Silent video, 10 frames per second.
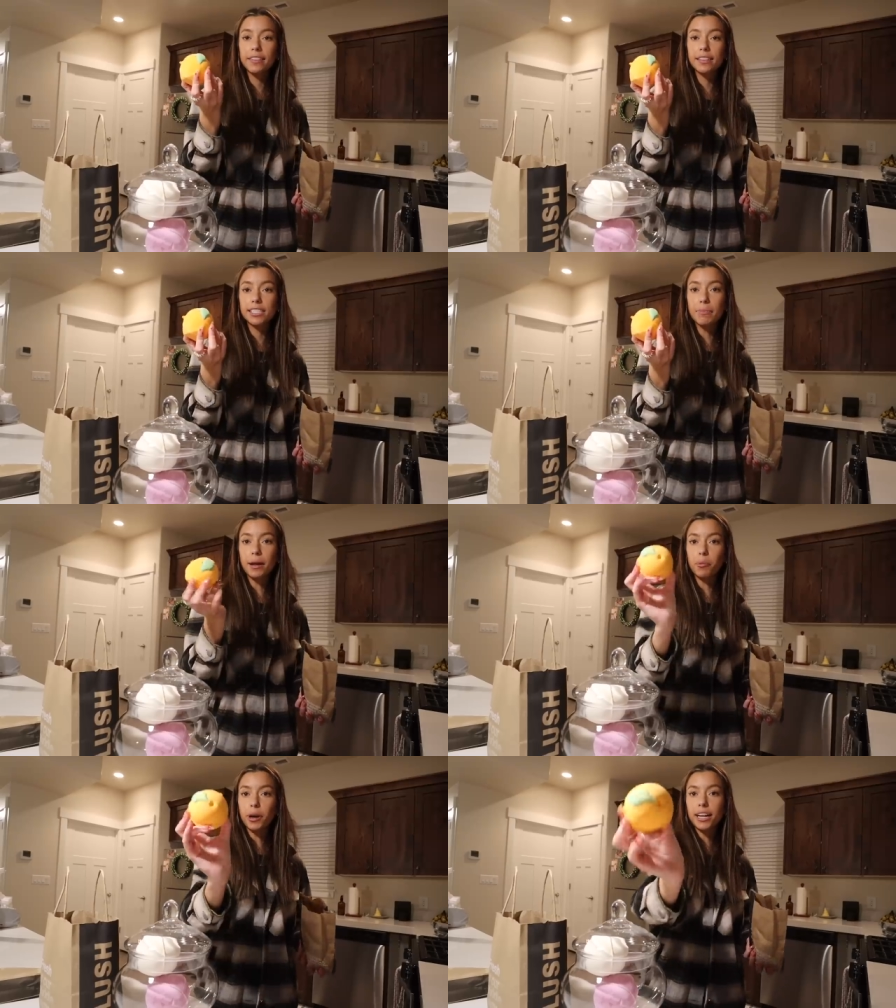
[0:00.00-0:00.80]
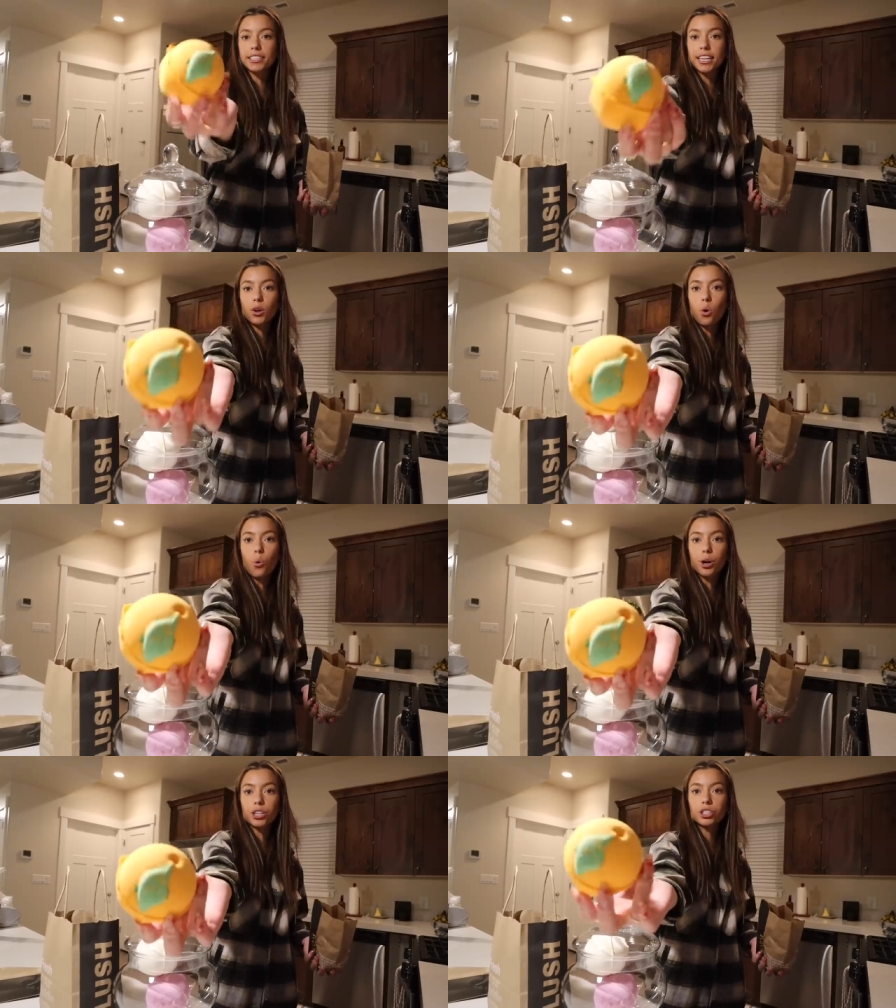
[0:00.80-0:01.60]
this bad boy. It's like the
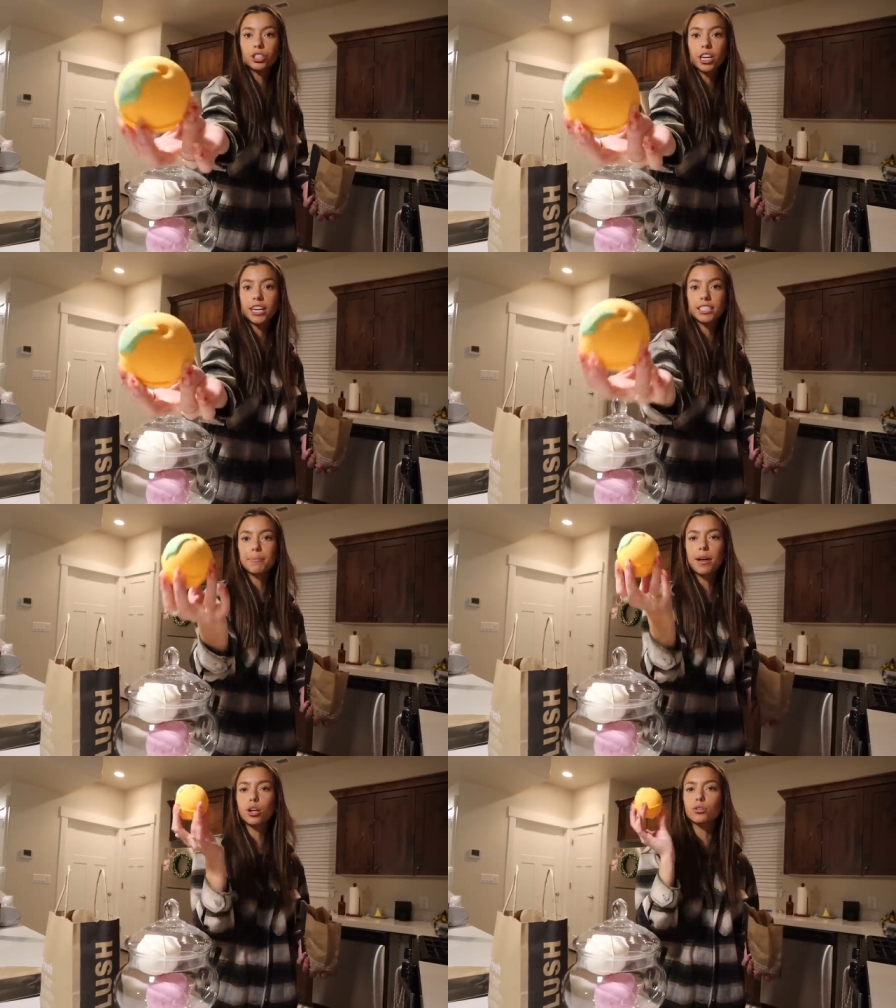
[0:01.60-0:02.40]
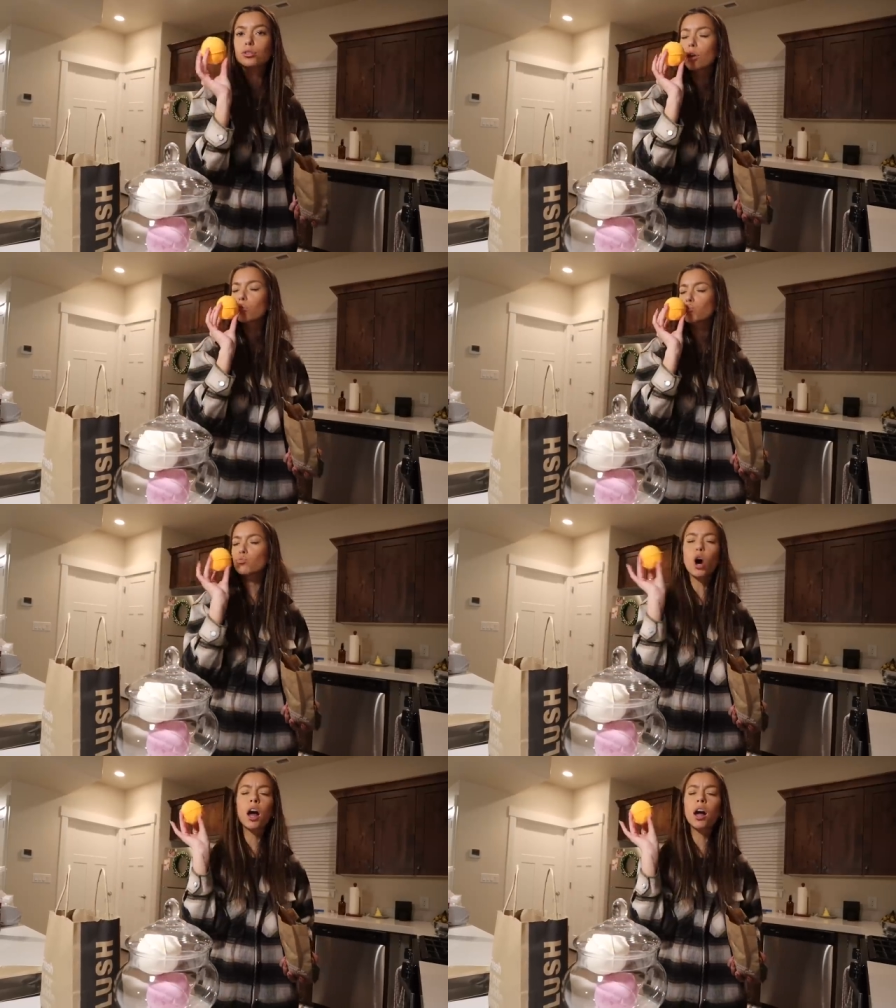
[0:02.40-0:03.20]
orange and it smells.
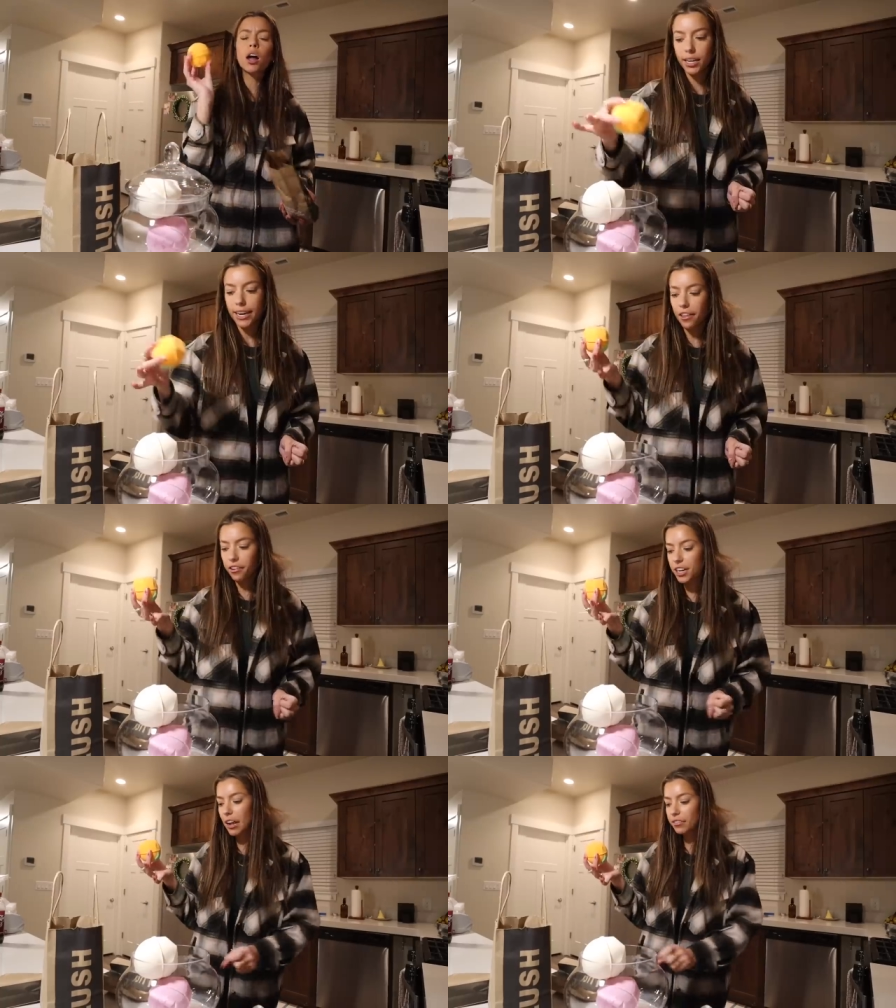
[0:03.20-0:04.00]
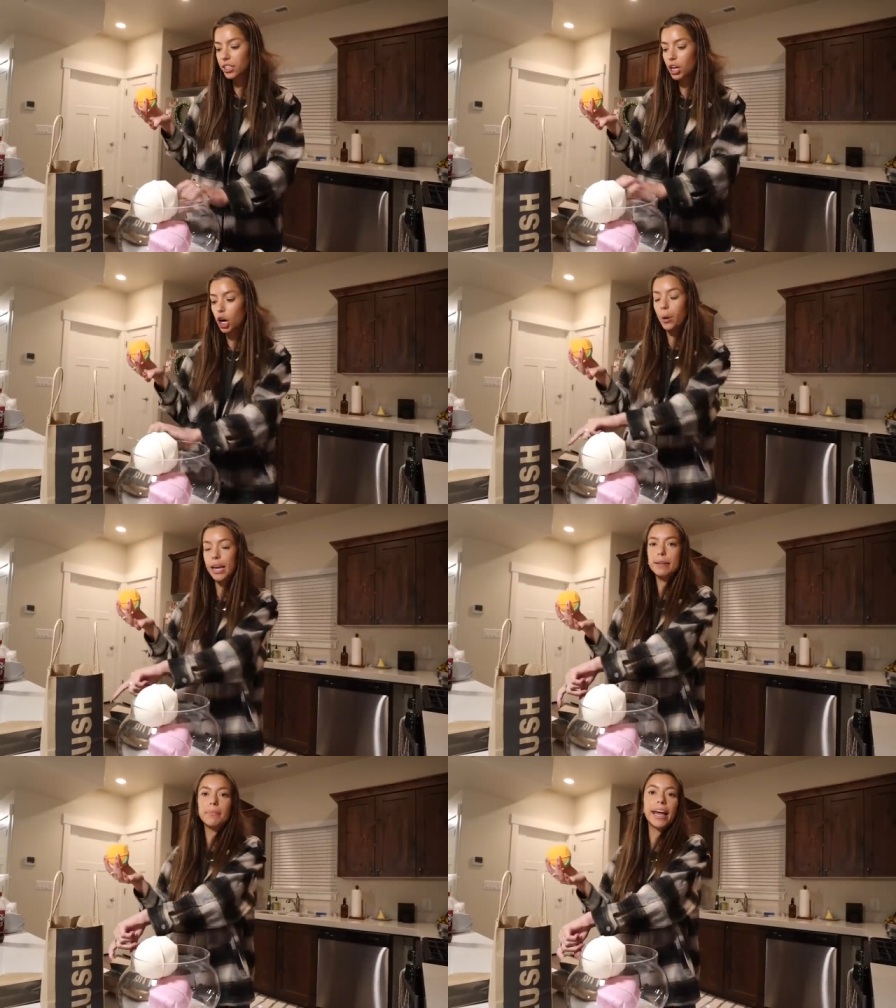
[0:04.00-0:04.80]
Now they're gonna have to go
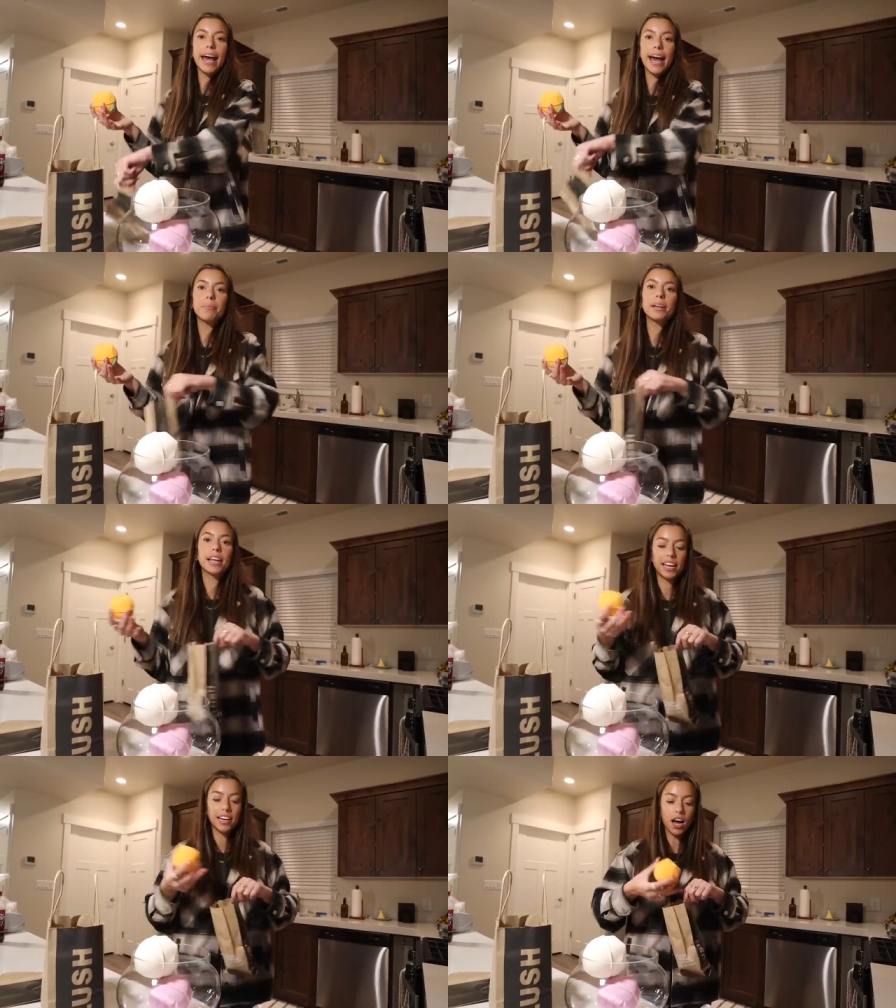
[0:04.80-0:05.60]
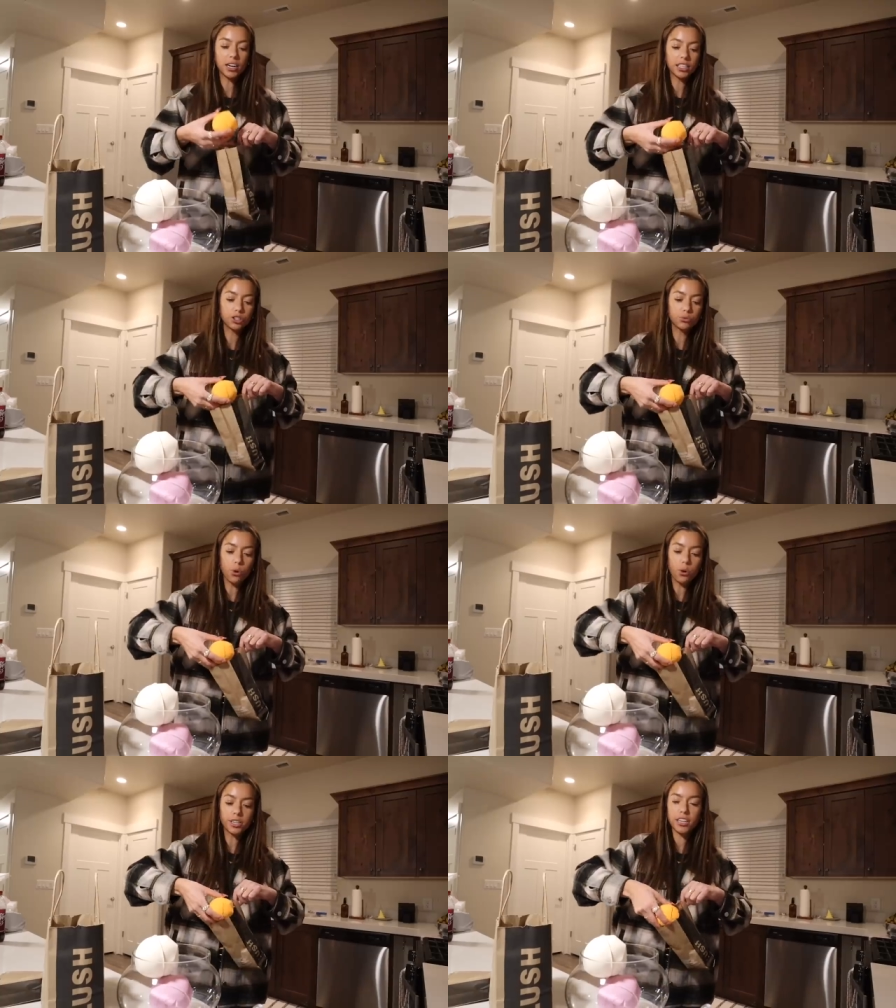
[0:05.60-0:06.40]
in my cabinet in ugly
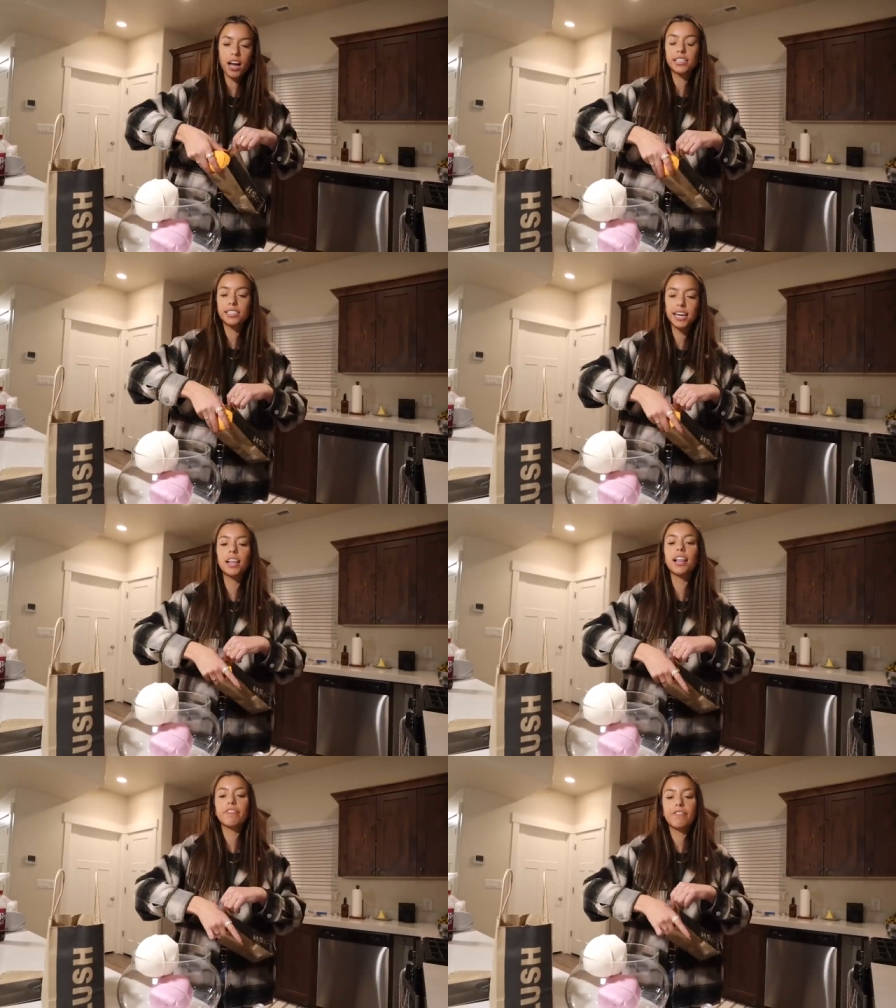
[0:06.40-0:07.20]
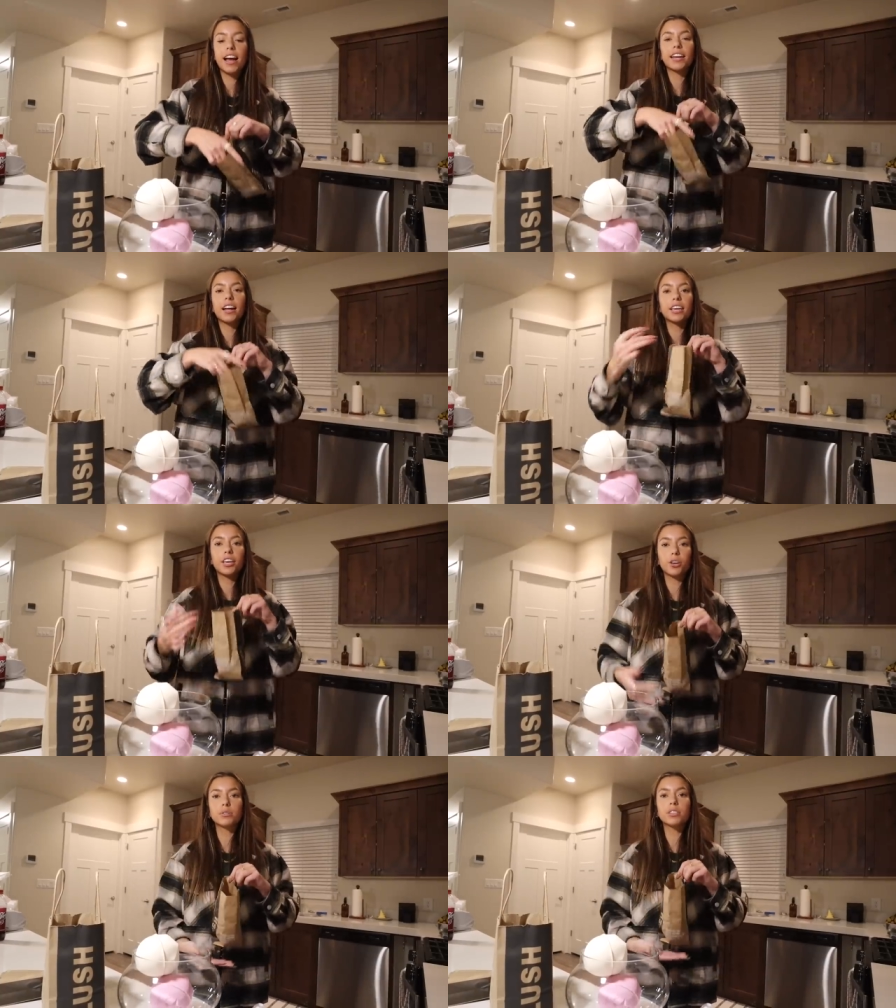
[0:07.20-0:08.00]
drawers until I find a
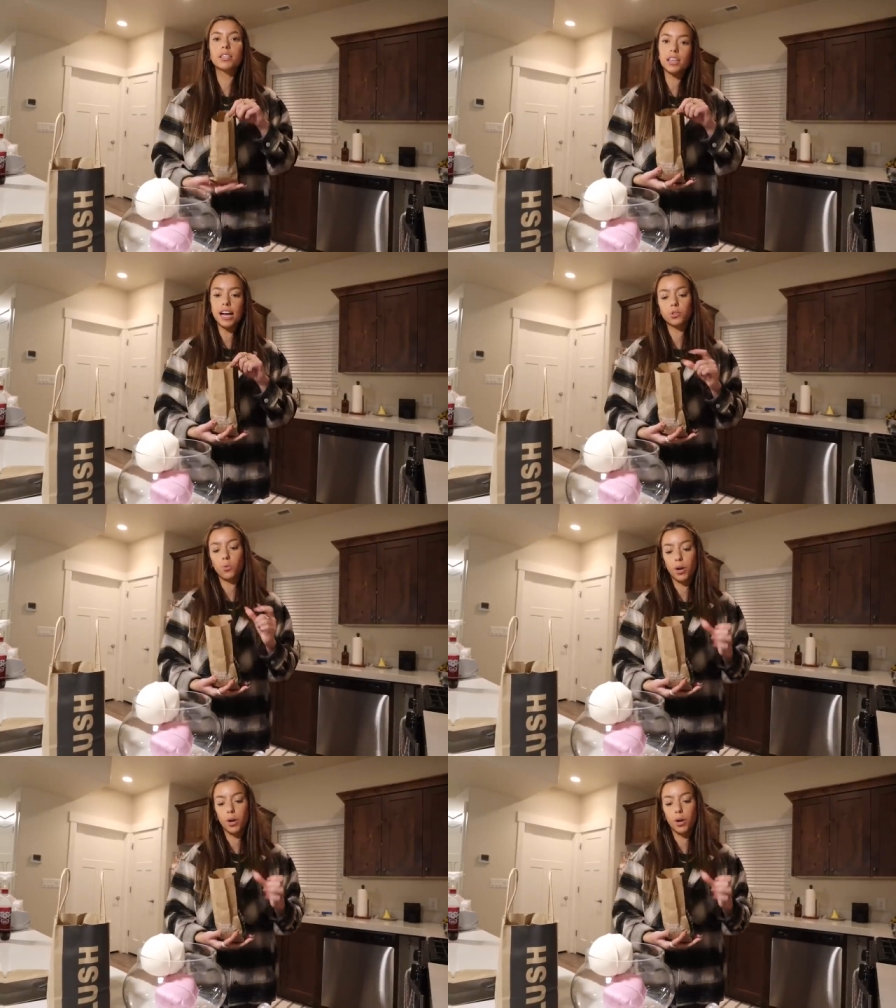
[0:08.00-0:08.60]
cute glass